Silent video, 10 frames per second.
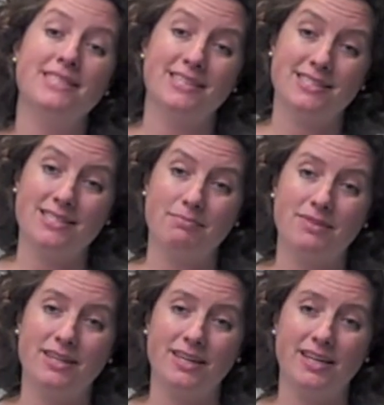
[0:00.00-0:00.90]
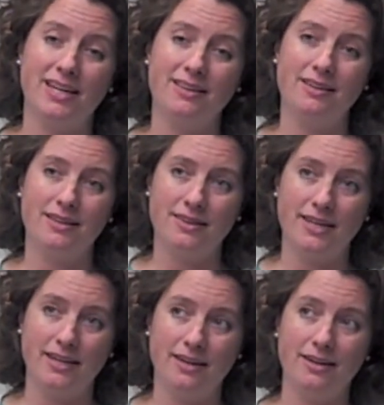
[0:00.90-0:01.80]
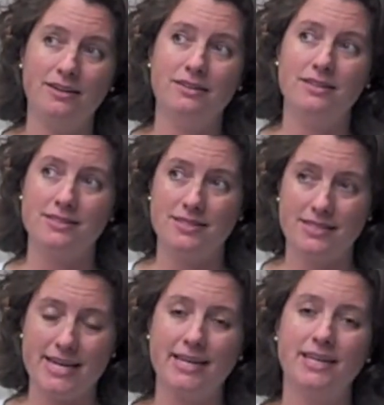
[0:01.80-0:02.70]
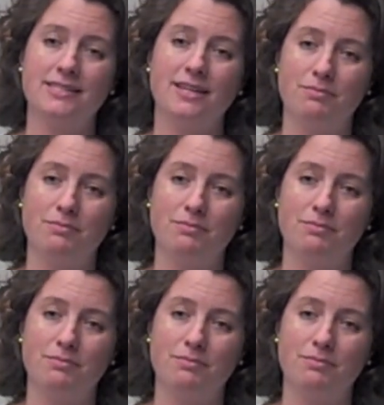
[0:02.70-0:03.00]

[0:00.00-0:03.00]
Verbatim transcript: And I think that the society has helped me to realize,